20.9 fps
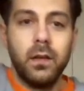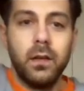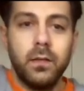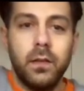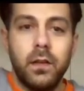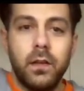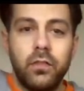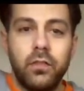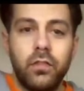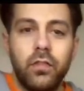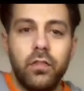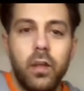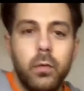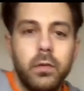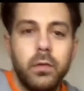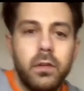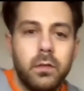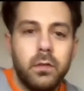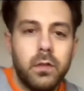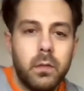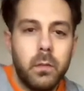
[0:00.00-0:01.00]
Now, just like we
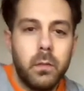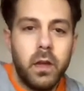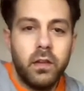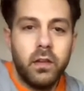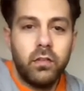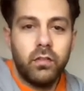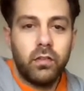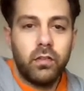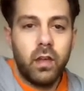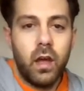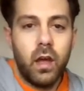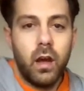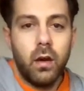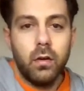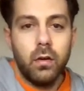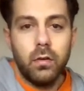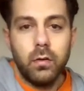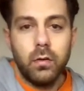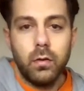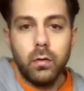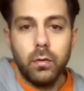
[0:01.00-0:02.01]
did with the major scale,
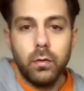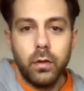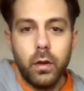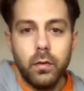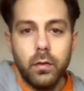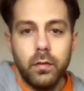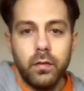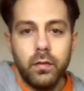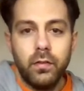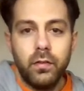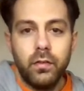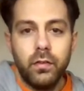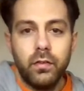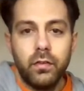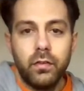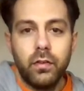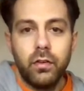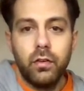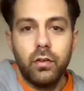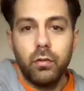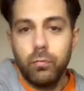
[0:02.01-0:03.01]
although this is
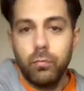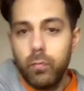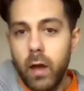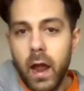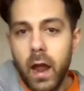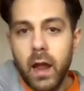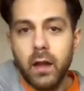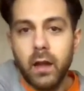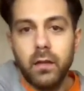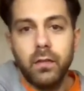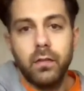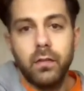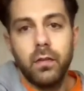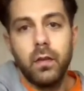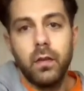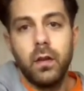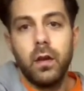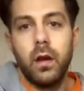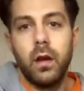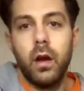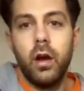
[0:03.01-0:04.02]
correct,
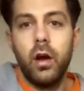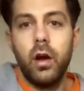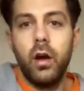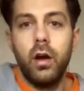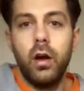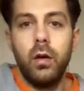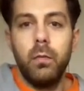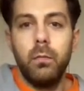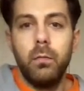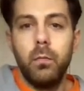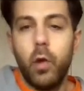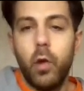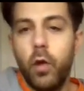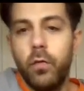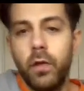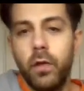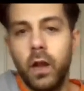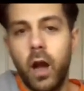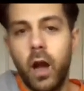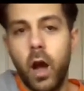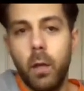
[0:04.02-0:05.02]

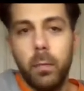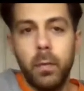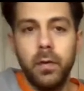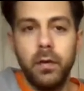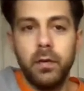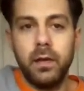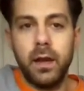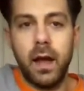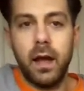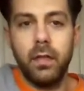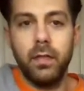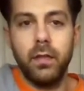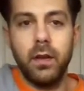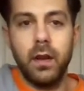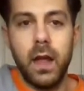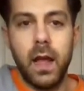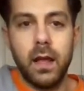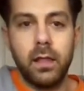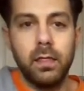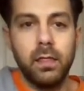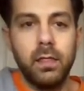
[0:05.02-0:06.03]
moving up and down the
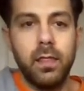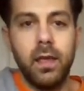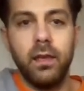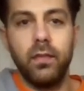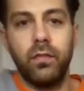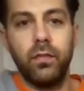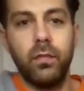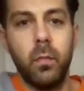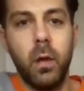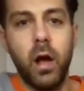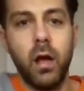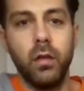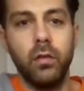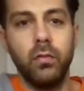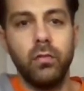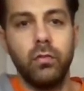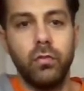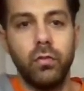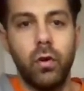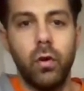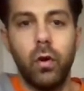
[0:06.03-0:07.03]
neck this
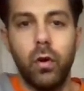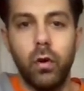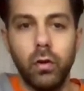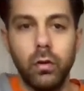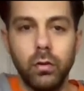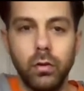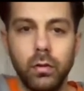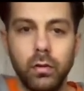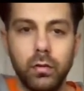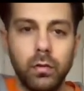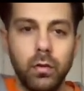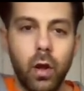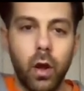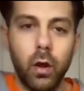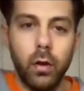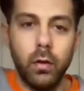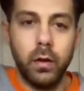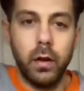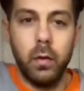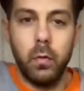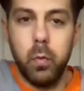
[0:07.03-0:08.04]
much on
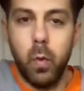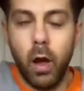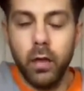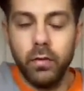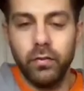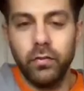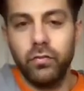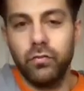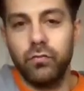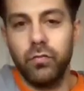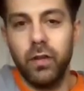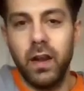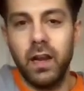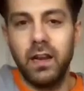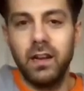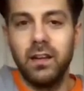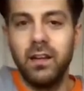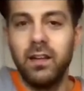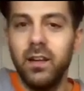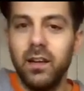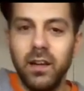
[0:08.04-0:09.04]
only one
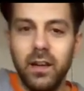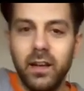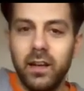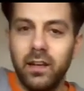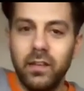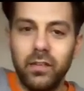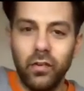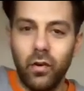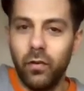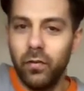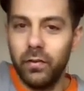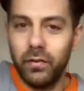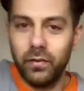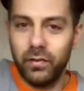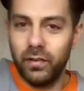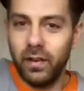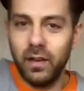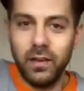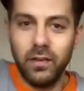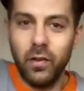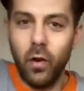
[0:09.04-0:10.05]
string is
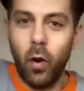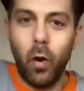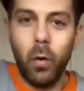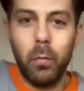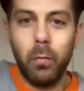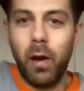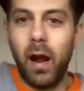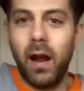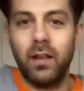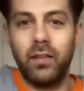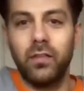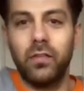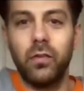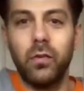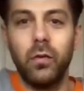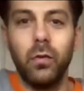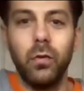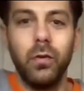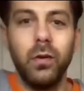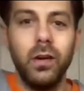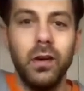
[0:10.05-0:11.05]
obviously not
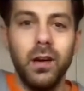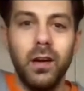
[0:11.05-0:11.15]
practical.